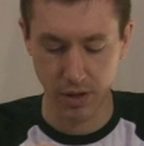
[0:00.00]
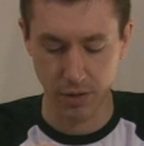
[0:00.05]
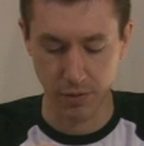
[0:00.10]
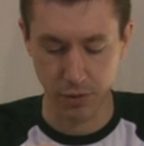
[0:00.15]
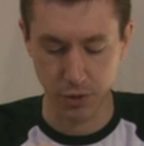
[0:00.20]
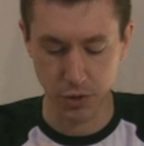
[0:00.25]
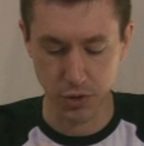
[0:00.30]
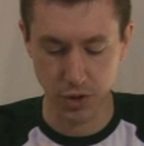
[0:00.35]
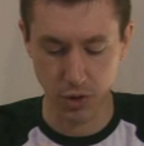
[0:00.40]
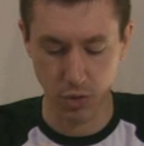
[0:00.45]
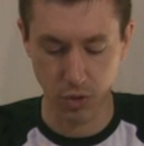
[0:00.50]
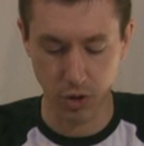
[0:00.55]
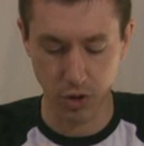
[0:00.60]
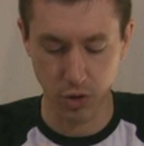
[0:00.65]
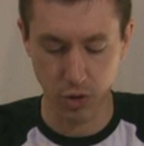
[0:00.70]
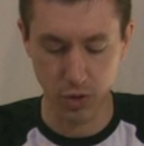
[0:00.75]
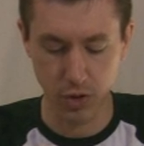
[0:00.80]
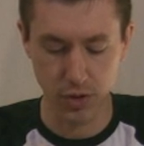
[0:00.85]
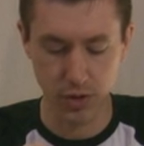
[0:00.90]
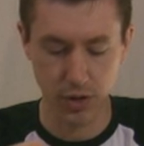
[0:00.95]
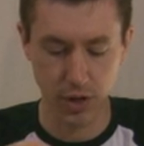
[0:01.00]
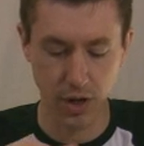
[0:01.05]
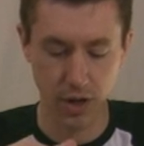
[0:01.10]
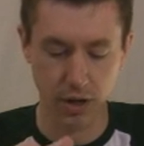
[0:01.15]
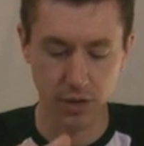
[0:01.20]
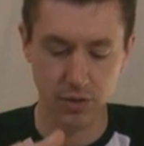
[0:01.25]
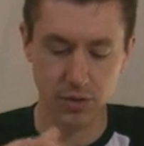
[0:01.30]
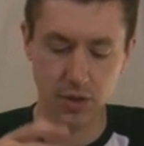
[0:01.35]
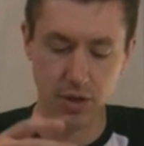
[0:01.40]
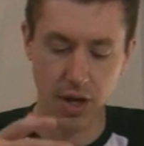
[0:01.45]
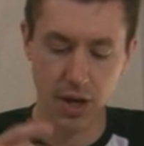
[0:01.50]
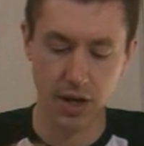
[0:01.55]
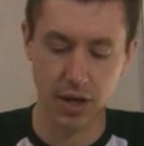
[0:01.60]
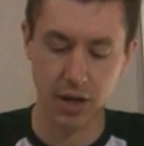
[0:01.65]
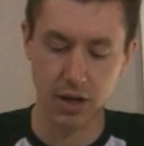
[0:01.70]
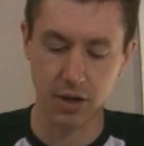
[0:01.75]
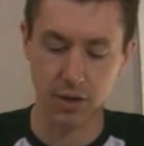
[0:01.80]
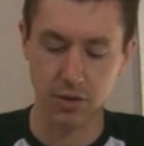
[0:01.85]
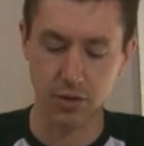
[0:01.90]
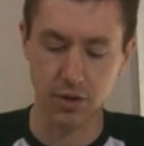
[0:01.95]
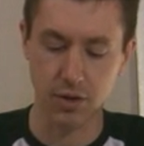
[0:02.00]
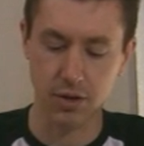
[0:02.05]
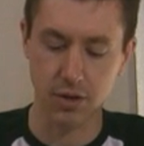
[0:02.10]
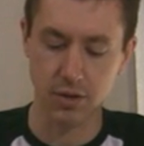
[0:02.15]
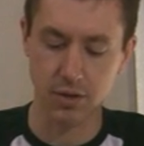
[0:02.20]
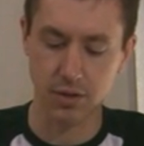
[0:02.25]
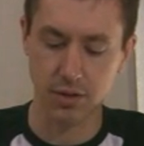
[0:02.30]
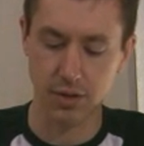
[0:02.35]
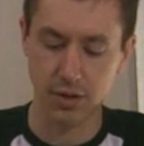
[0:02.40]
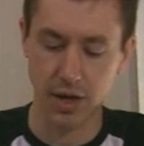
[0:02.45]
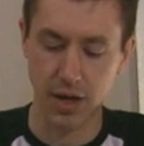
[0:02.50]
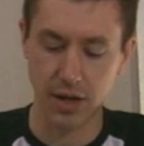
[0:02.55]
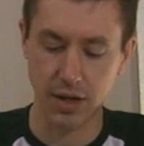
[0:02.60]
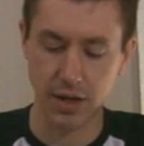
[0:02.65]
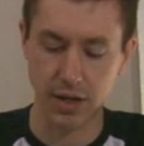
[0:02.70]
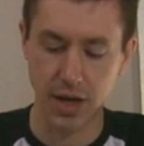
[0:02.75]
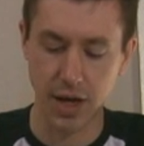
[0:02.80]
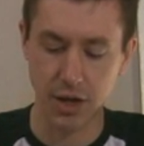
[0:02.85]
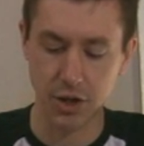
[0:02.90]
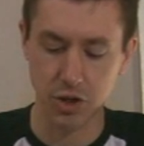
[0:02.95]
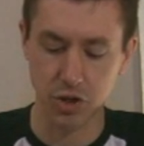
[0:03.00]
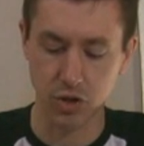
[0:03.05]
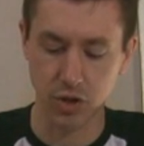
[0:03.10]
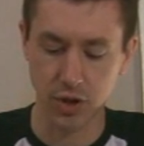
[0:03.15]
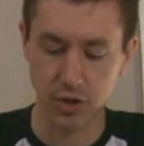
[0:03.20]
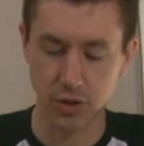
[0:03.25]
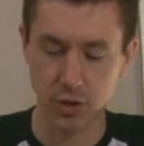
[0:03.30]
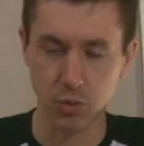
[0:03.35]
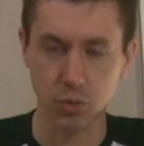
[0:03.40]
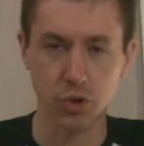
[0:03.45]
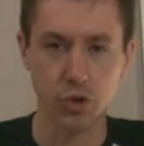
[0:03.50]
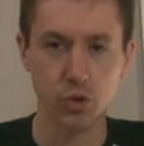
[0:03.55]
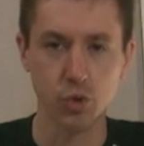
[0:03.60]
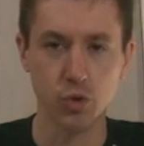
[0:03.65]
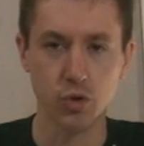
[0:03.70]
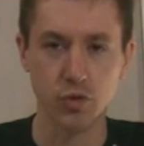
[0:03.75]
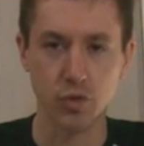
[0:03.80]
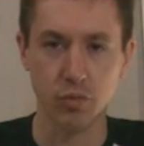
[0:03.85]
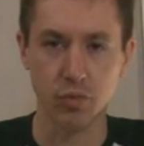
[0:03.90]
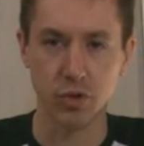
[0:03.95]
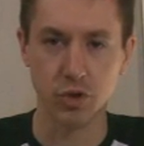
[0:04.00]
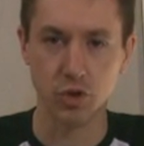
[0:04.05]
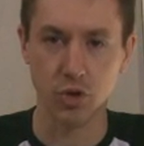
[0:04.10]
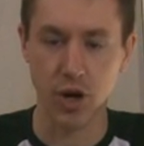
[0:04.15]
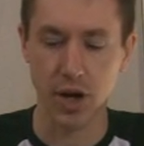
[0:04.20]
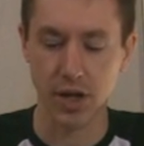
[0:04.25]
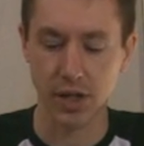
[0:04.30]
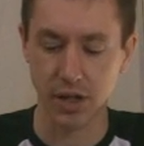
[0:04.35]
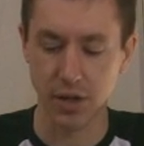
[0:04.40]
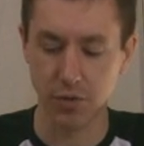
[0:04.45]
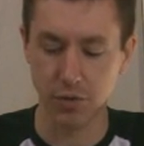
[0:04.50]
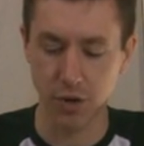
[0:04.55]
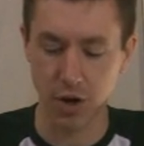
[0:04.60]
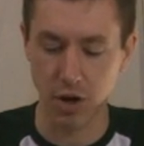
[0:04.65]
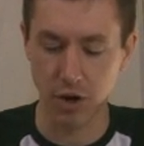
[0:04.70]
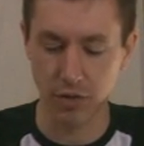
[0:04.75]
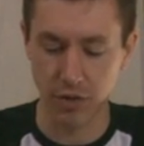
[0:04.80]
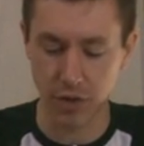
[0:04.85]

First thing we're going to do is kind of get an indication or get some clues from the dry leaf here